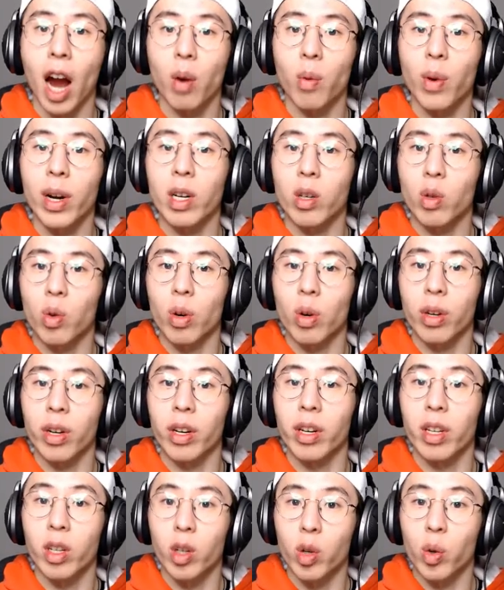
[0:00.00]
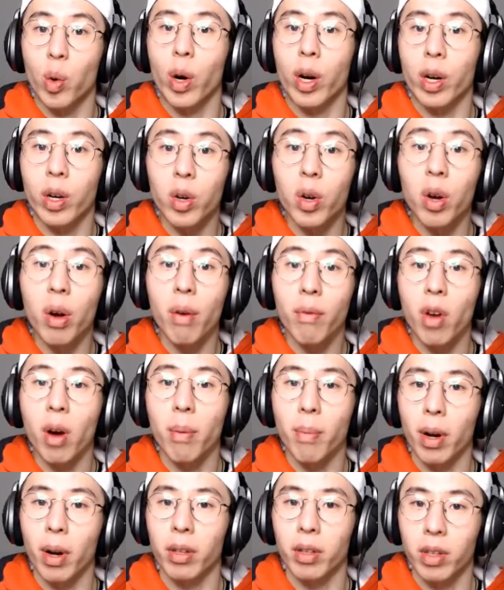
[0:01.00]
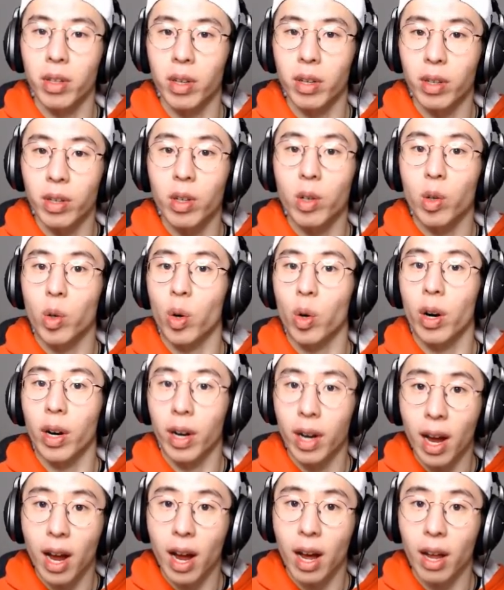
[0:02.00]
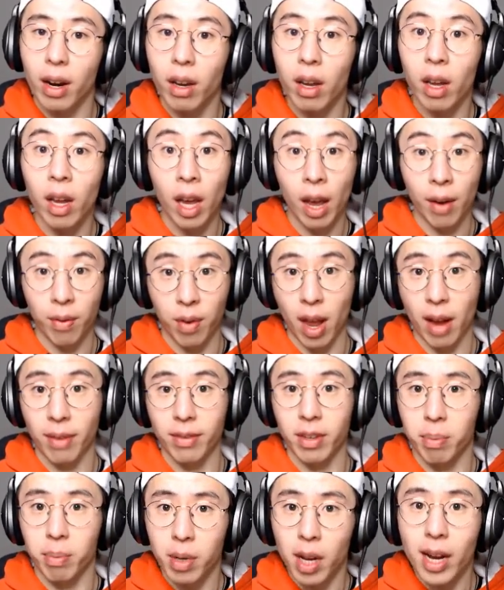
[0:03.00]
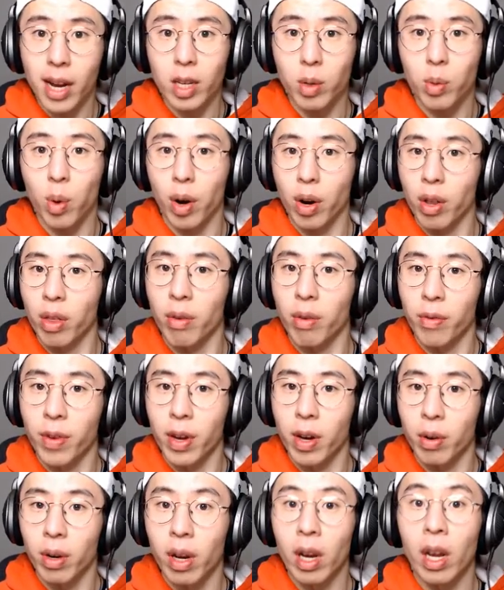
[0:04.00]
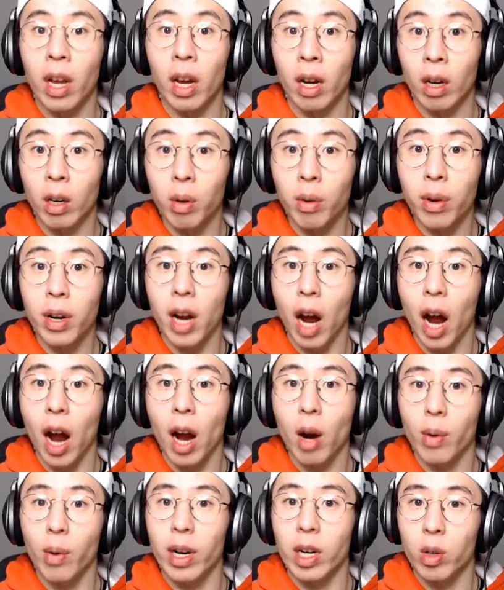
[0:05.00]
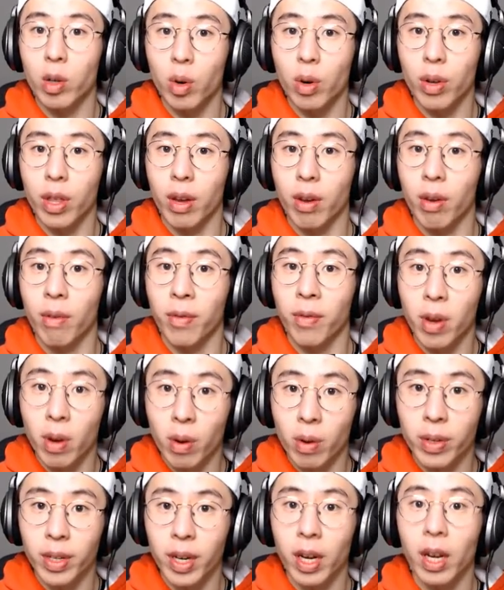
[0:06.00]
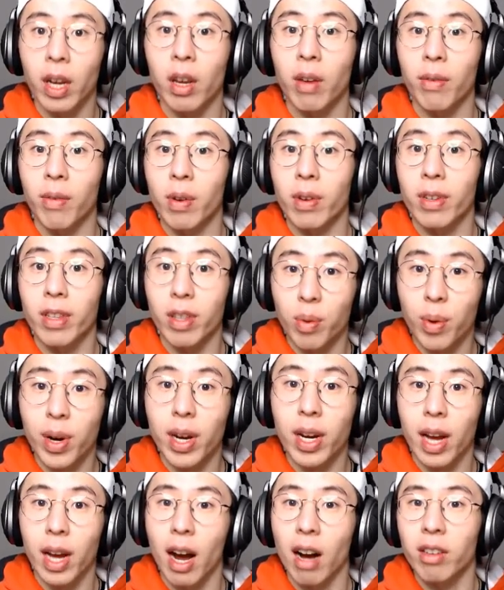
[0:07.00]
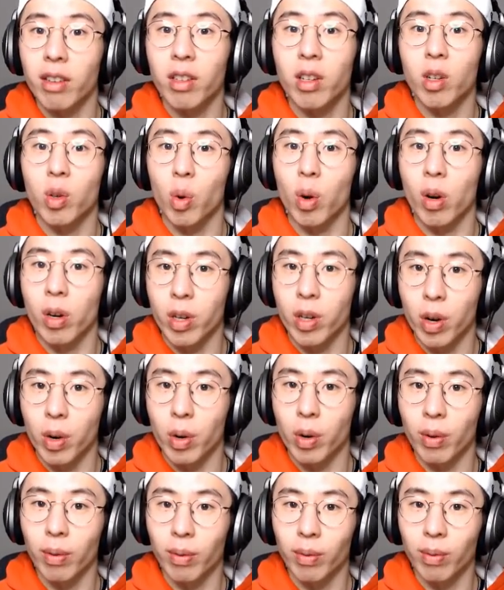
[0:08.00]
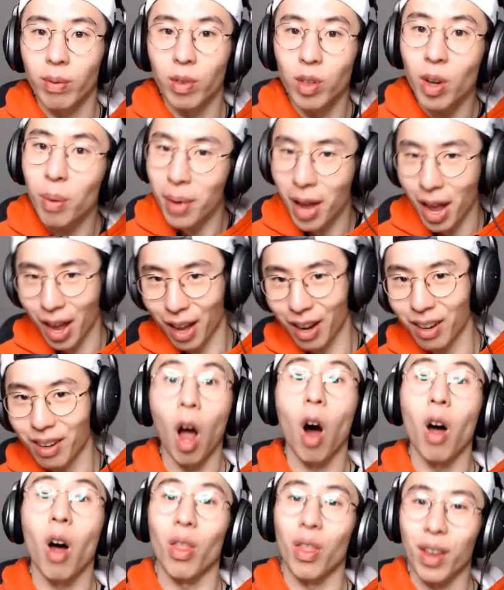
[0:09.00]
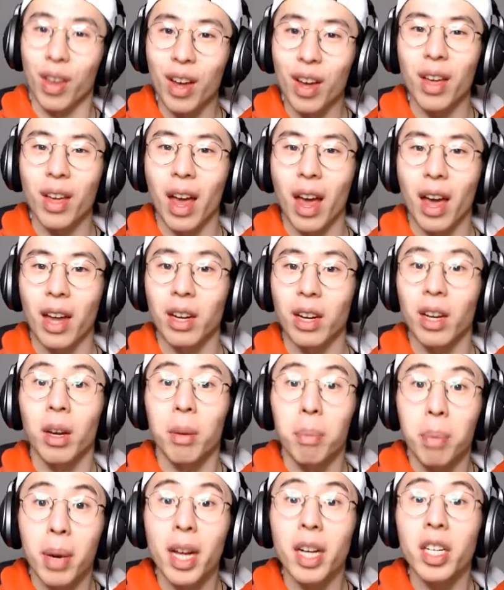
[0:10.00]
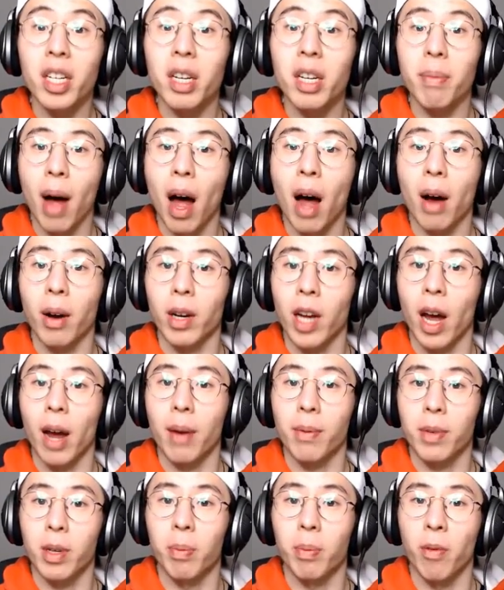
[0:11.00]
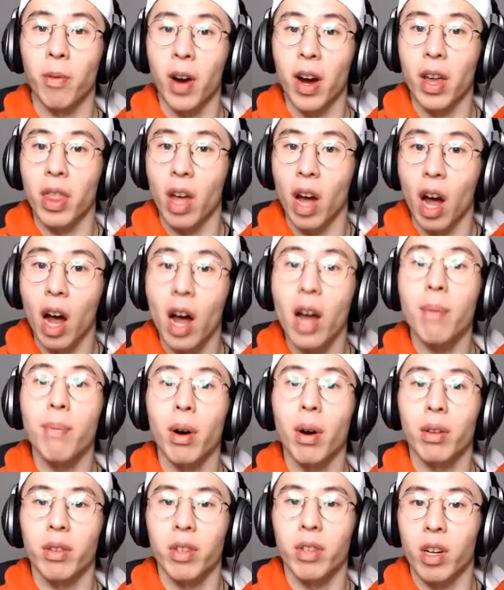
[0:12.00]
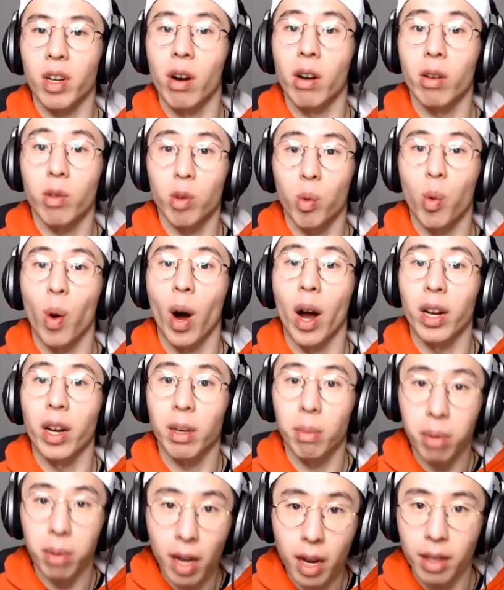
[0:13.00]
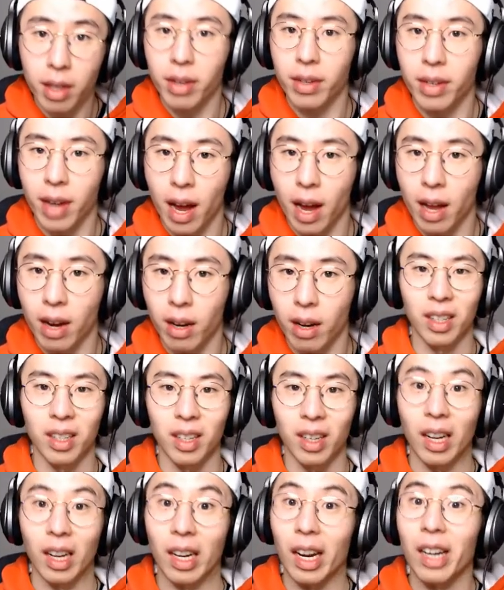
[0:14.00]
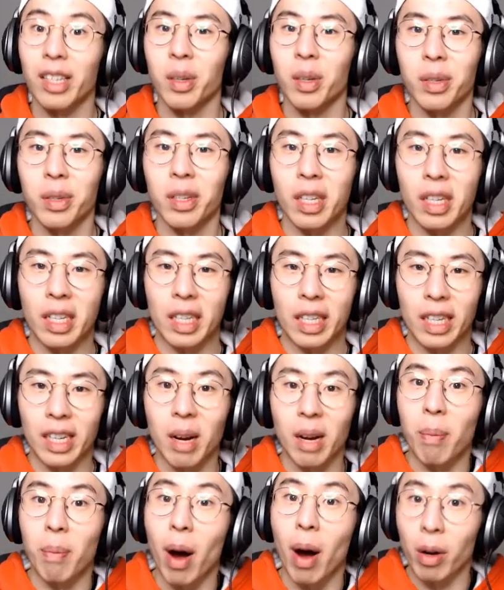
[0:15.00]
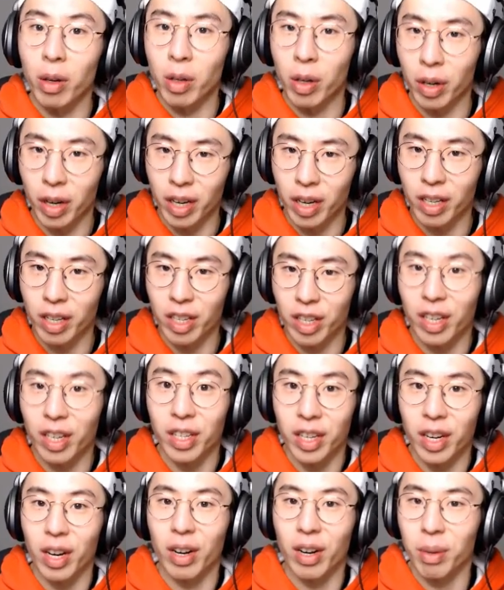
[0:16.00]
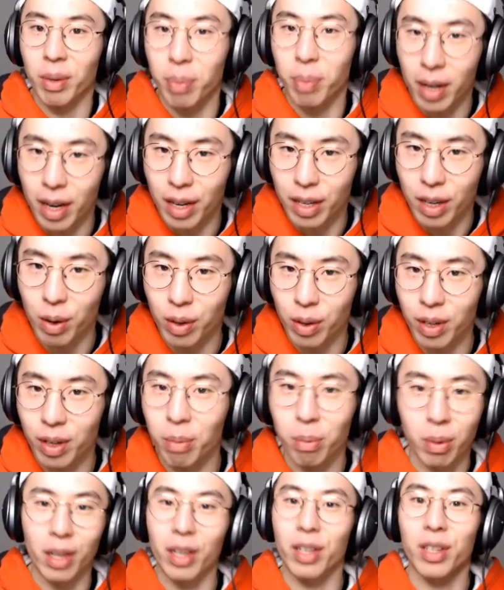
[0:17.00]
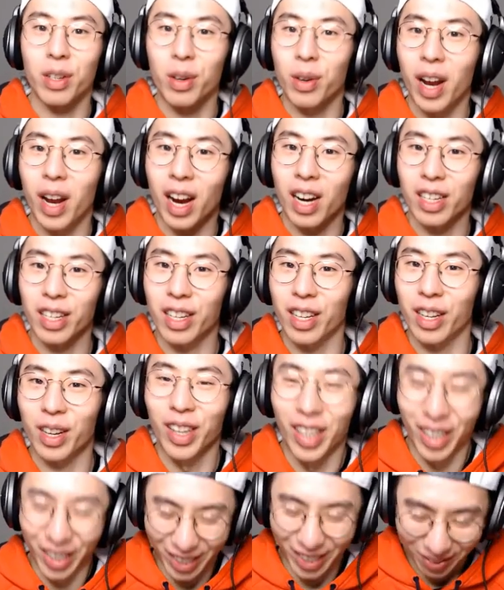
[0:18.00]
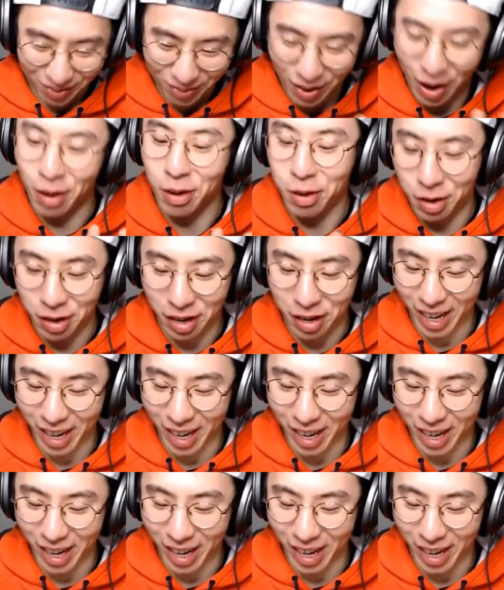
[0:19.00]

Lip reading: High Rate Draw to destroy 2 of your monsters to draw a card. If you have Supply Squad on the field, including High Rate Draw that you've used 3 cards to draw 2. Not bad. On the other hand, Pendulum archetypes could provide the high monster cost required to play this card. In case I wasn't clear, Mild Turkey is just here as a placeholder, please don't actually use Mild